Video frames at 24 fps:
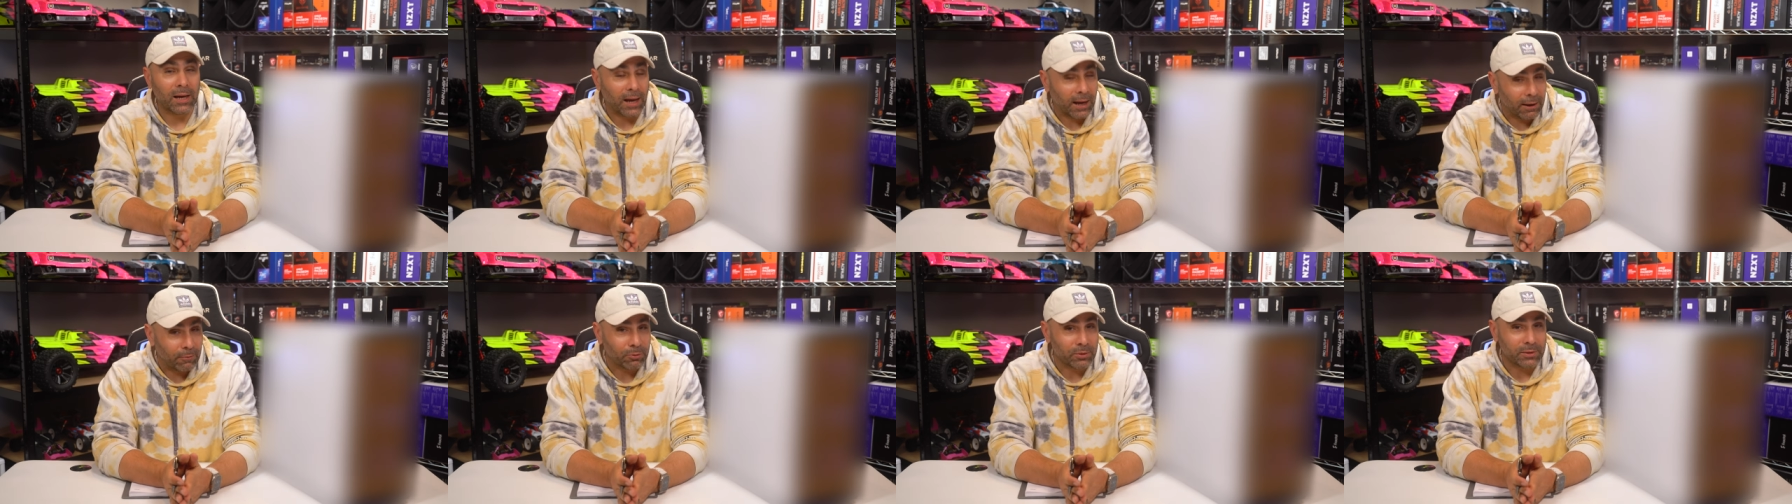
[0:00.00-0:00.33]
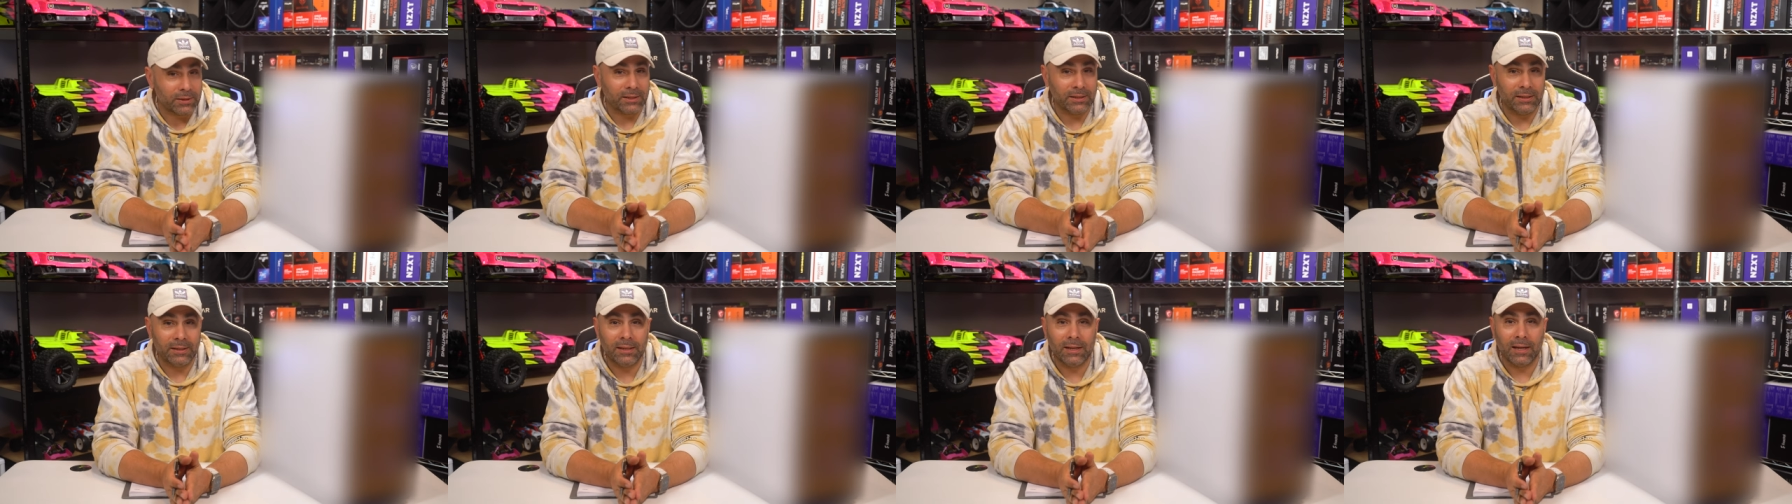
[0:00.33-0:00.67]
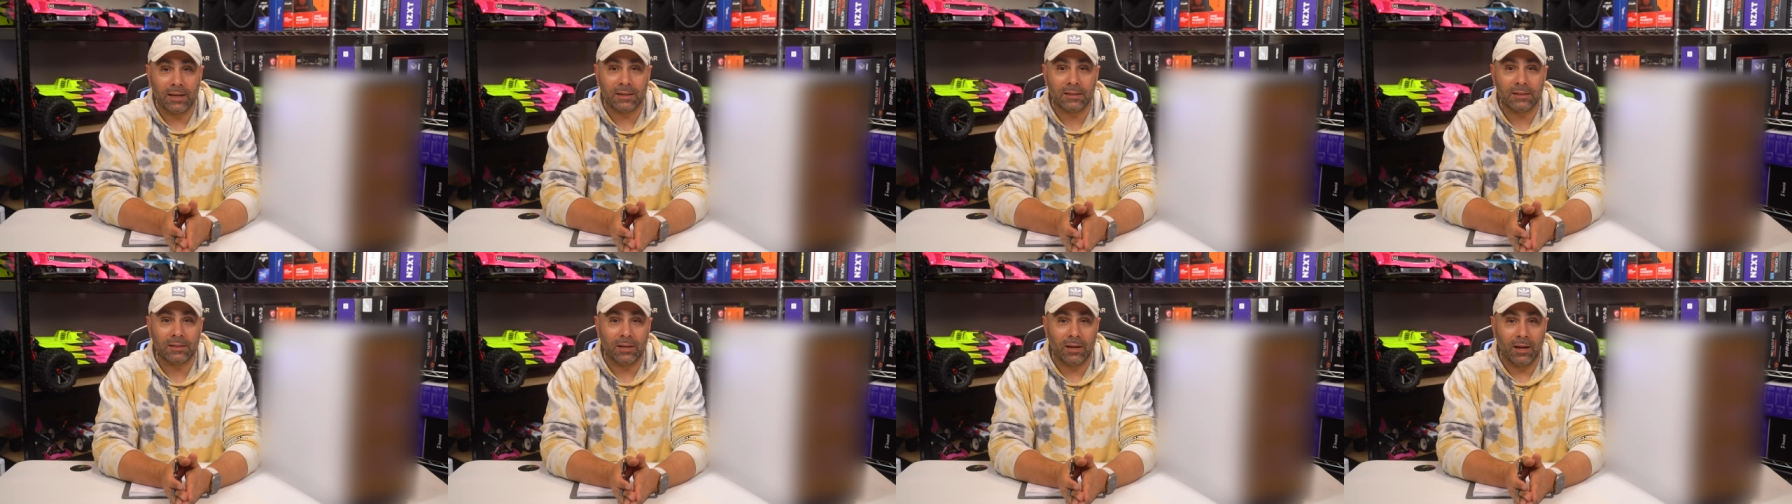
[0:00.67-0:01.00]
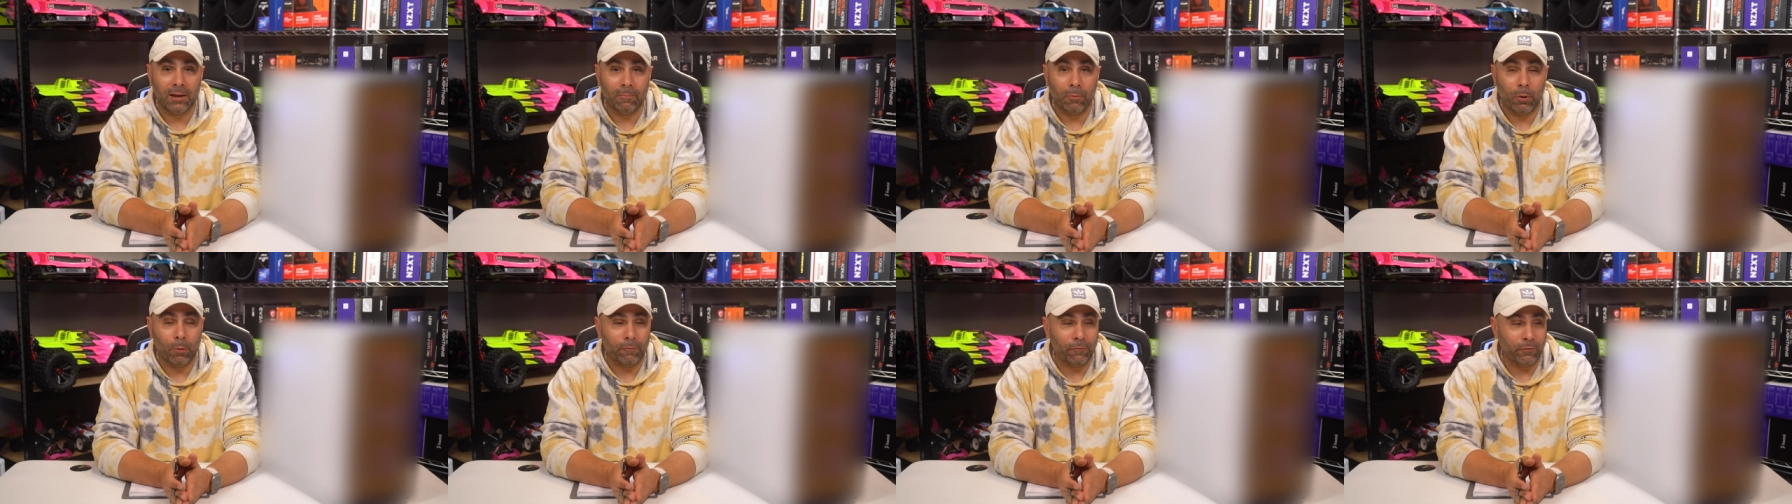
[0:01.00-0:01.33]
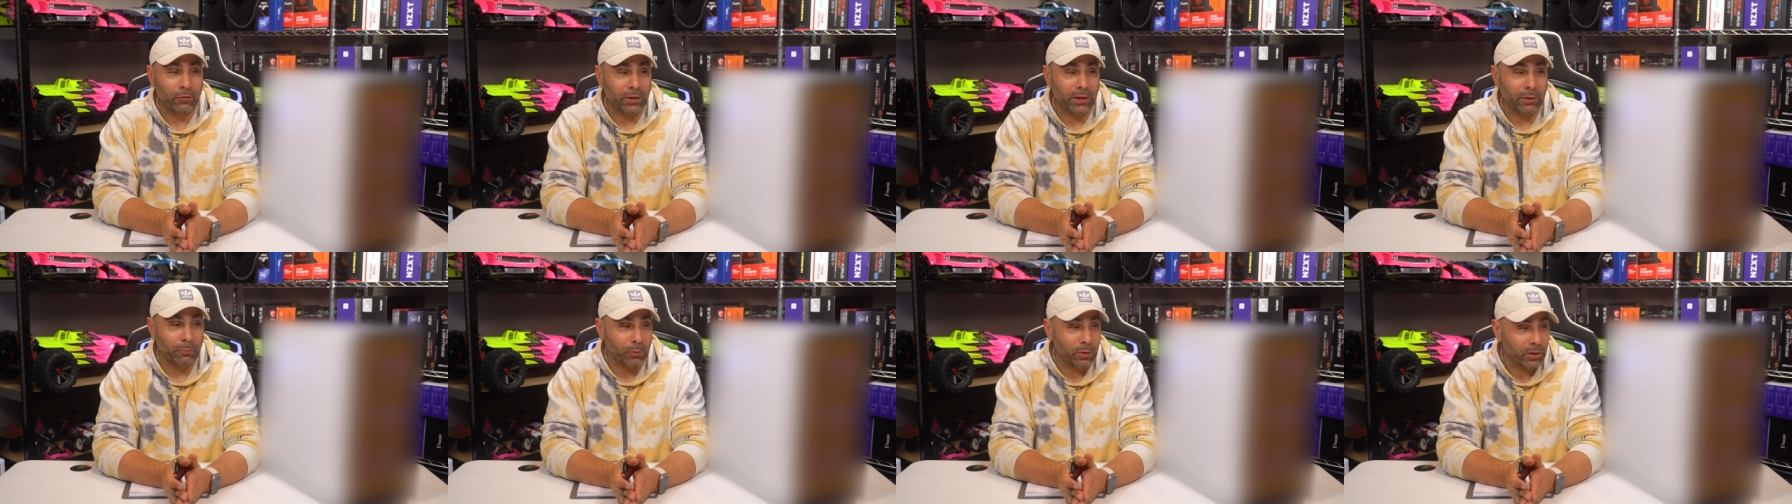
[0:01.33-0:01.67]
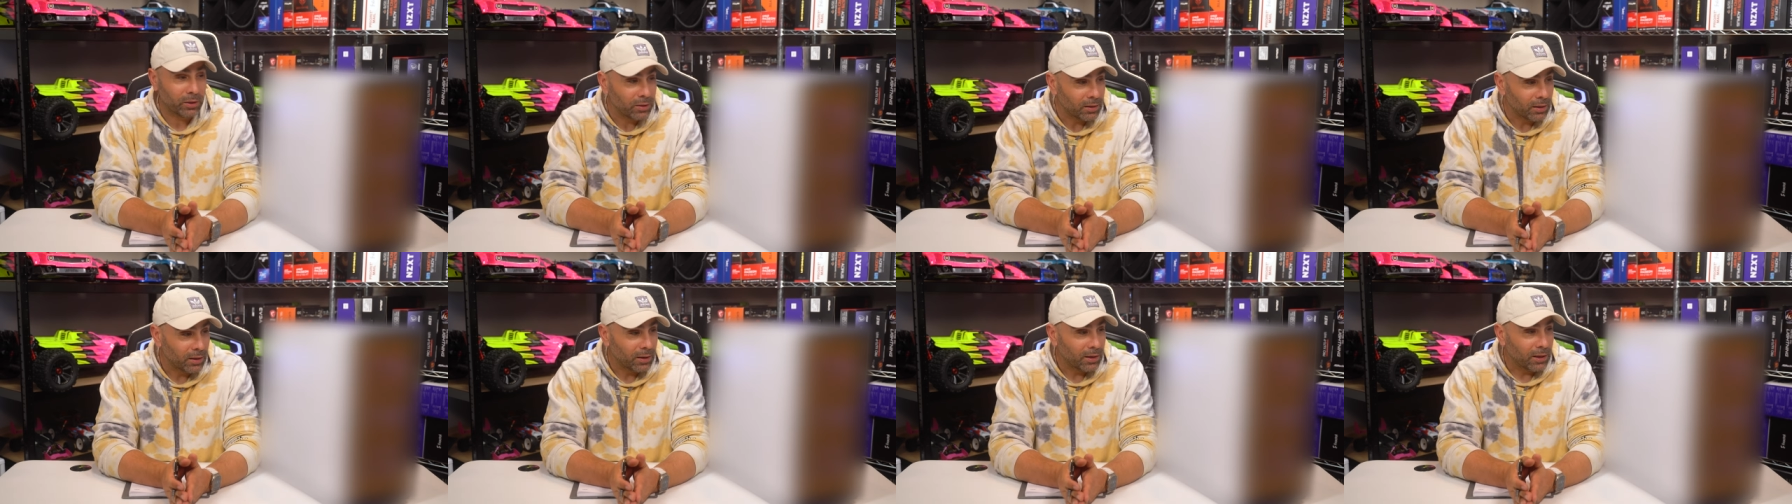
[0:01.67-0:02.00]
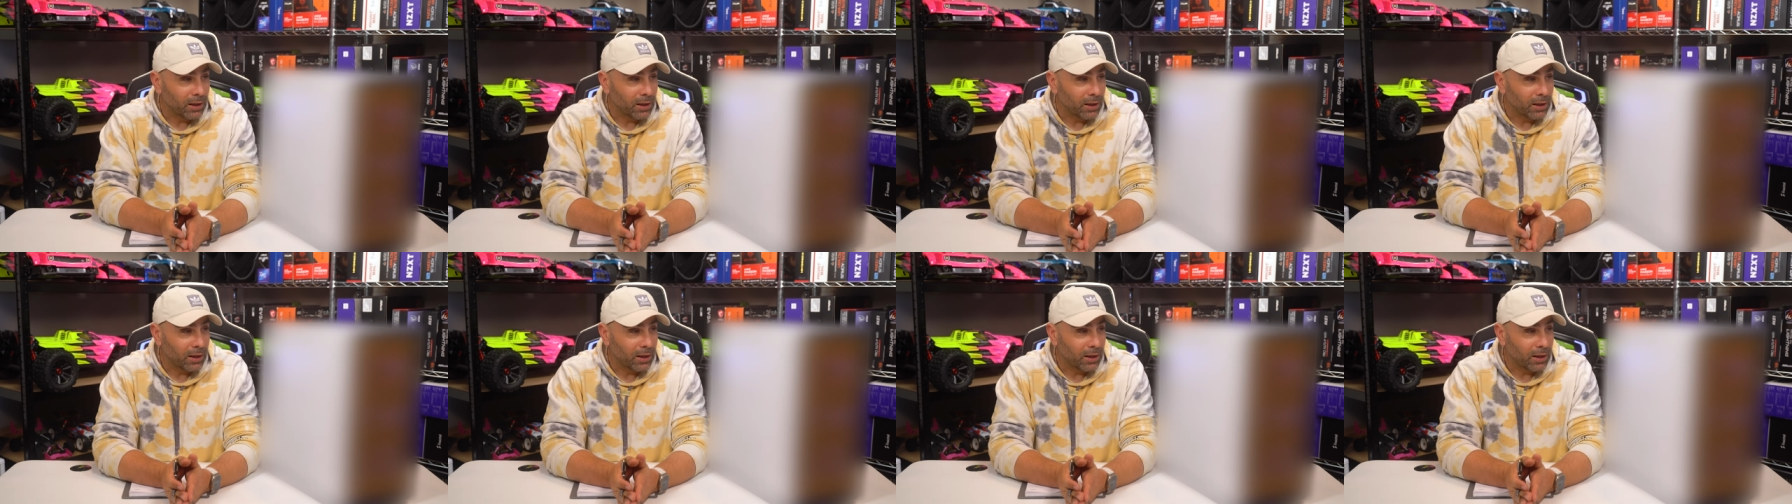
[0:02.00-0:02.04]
I will see you next time, hopefully with